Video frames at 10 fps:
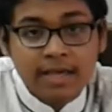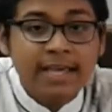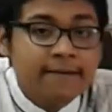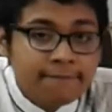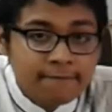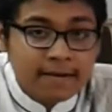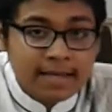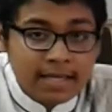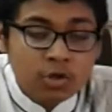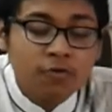If
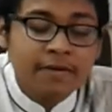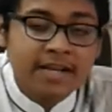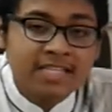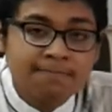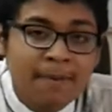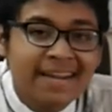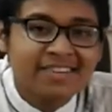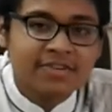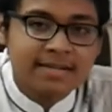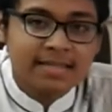UV rays
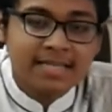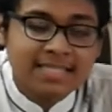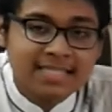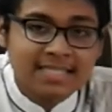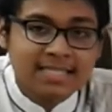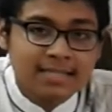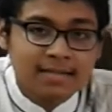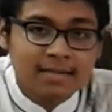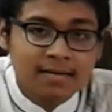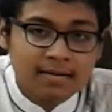penetrate this
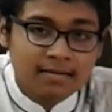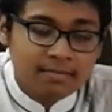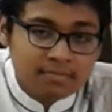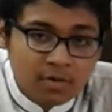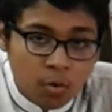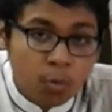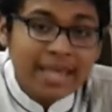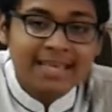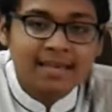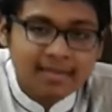
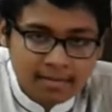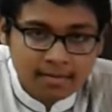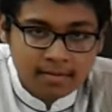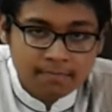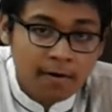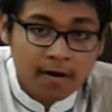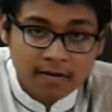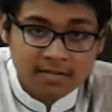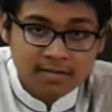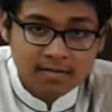weak
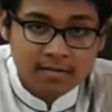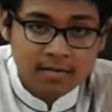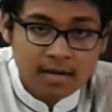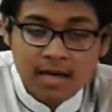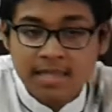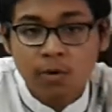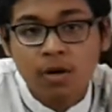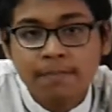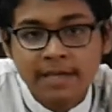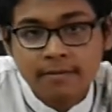part, there
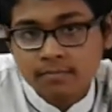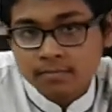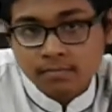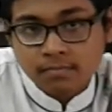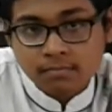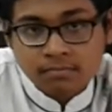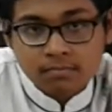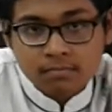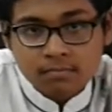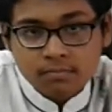will be
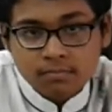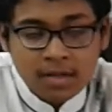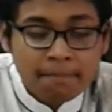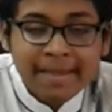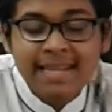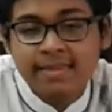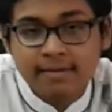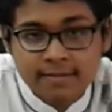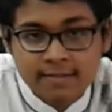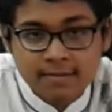many
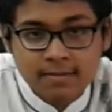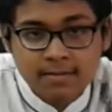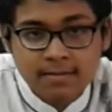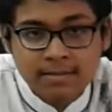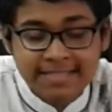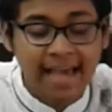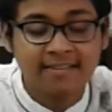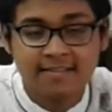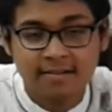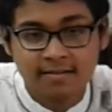things:
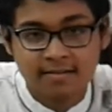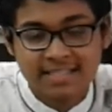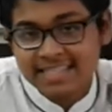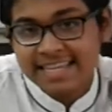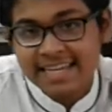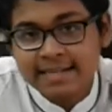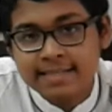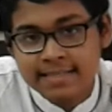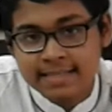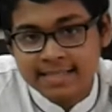cancer, skin
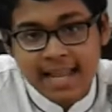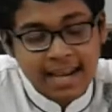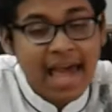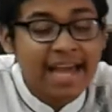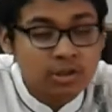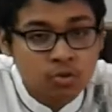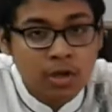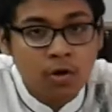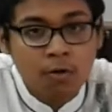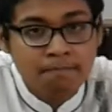disease, lands
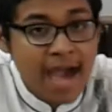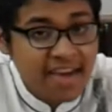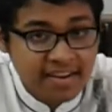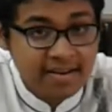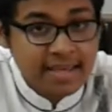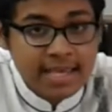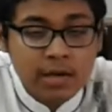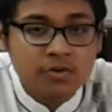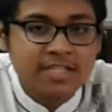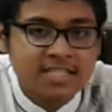will go barren,
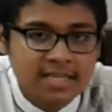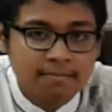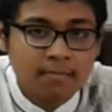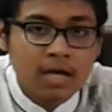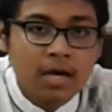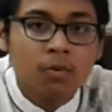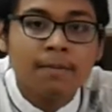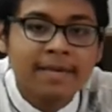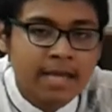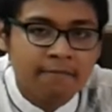ecosystem
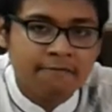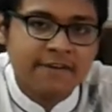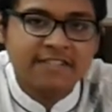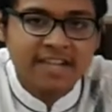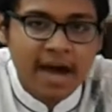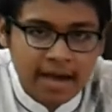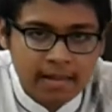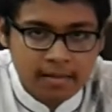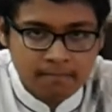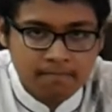will become fragile.